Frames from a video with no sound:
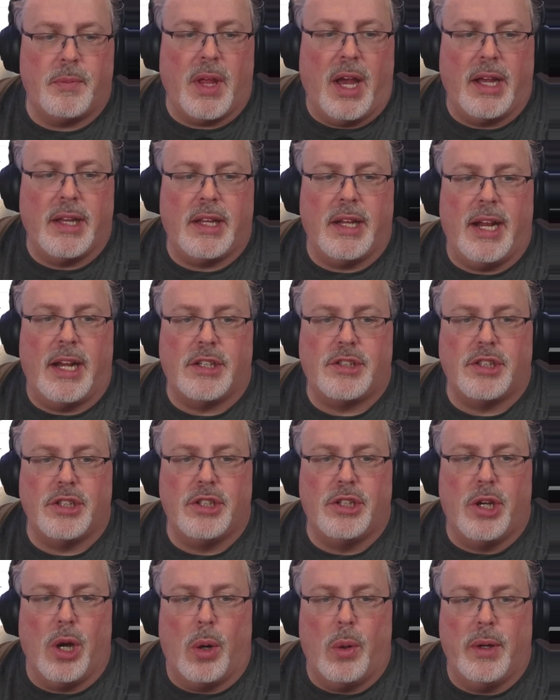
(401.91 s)
I can actually
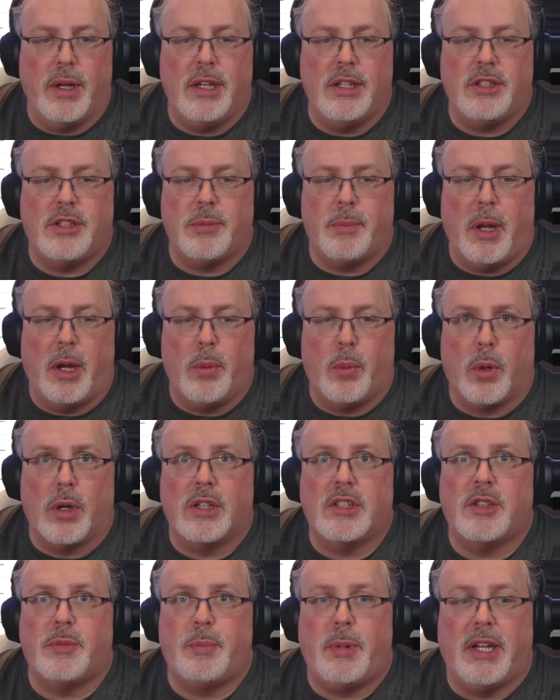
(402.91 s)
go into my
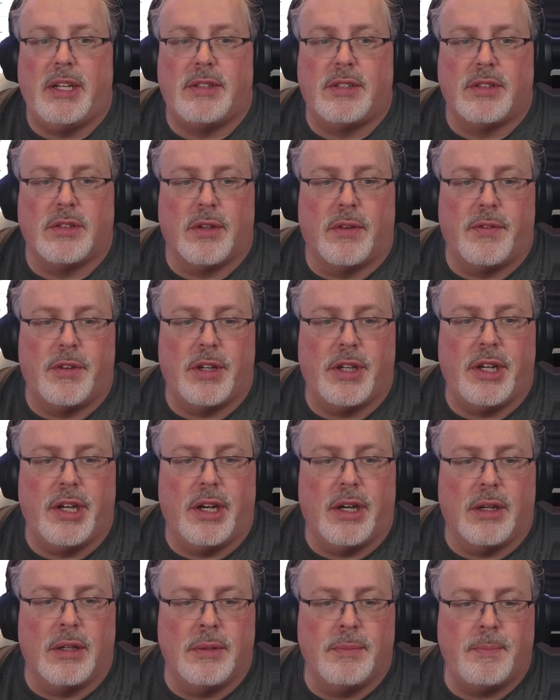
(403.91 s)
workspaces over
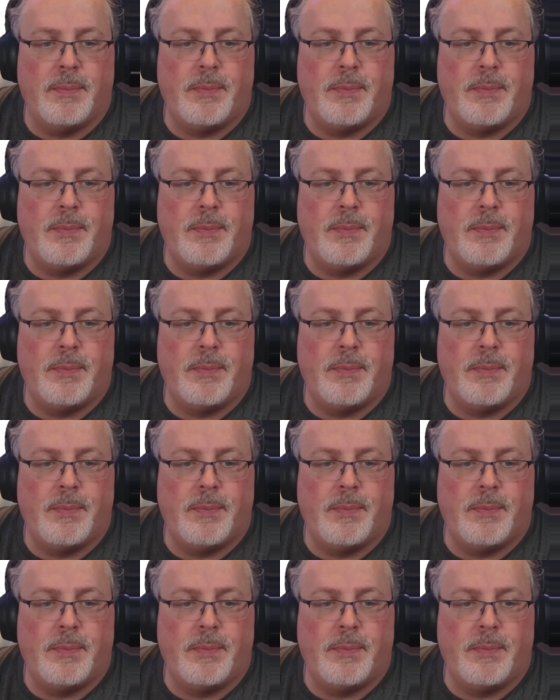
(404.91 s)
here.